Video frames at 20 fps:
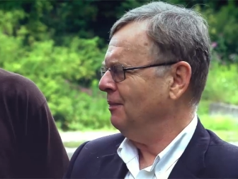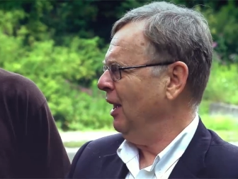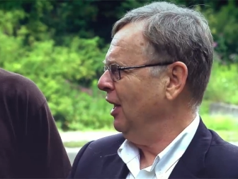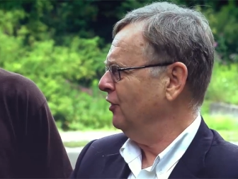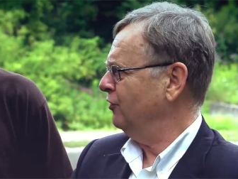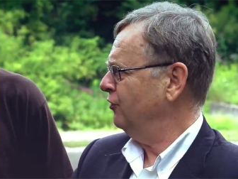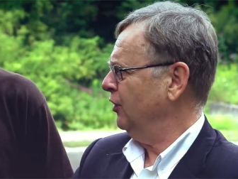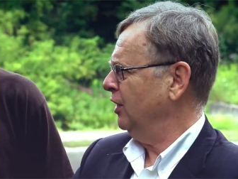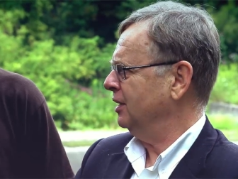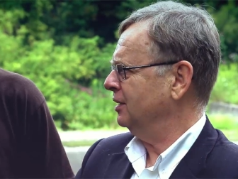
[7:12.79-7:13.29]

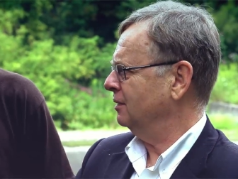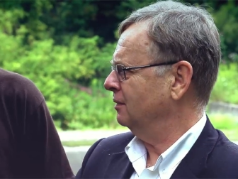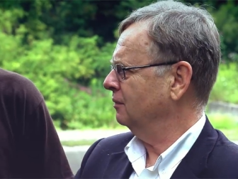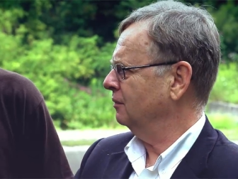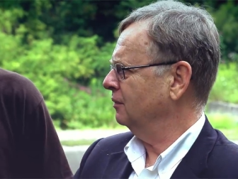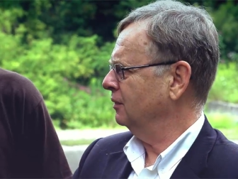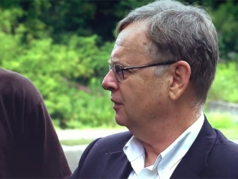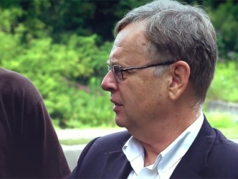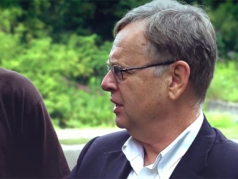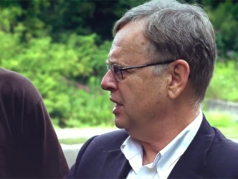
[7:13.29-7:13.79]
benefit
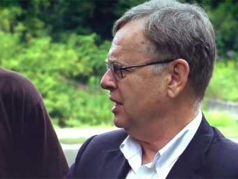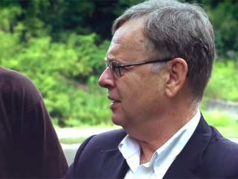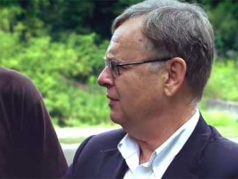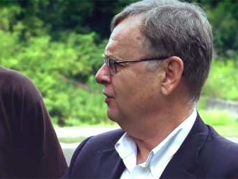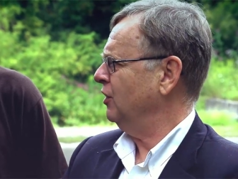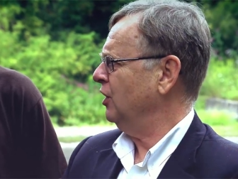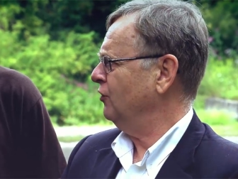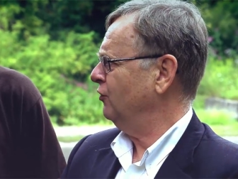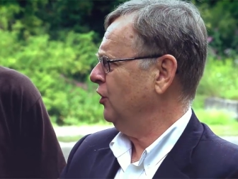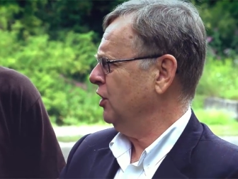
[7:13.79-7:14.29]

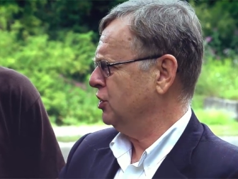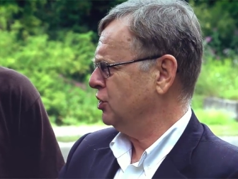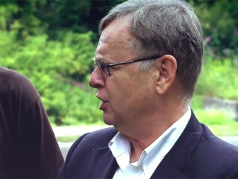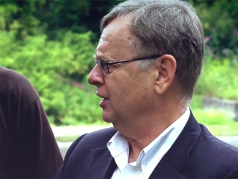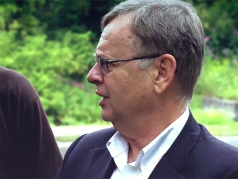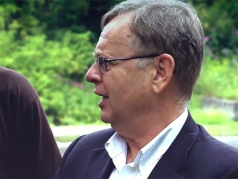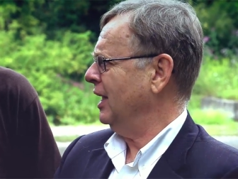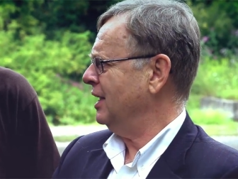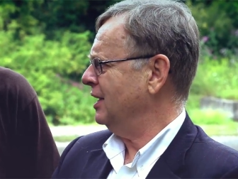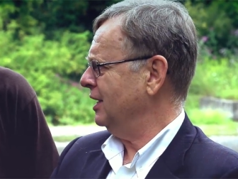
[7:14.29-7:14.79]
the fish
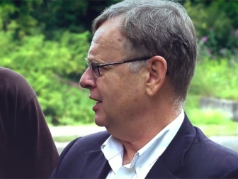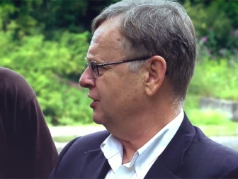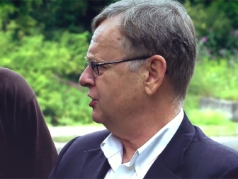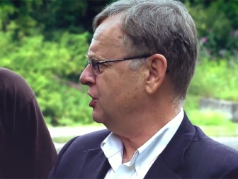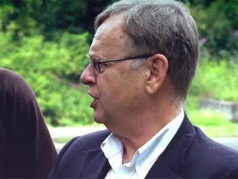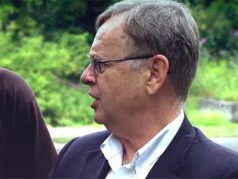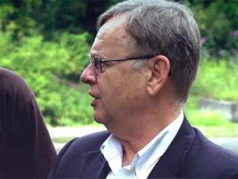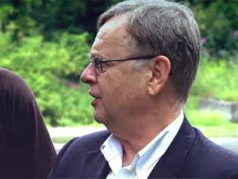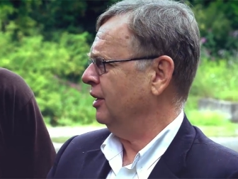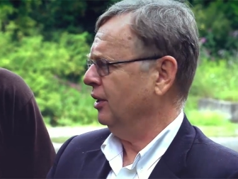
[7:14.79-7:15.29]
in Lake Ontario.